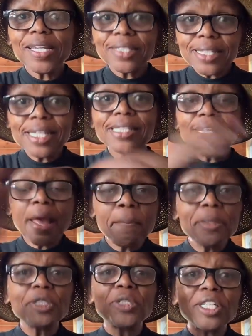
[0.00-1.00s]
It's the
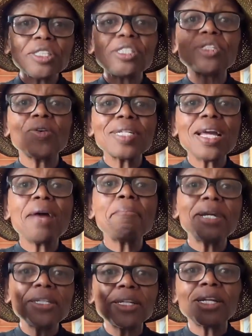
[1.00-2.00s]
same between
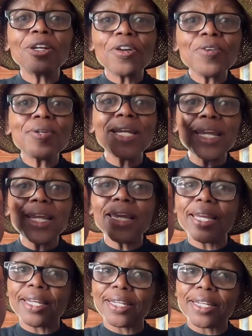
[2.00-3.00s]
sodium and
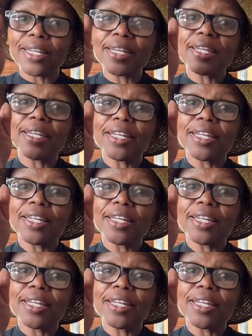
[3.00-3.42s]
chlorine.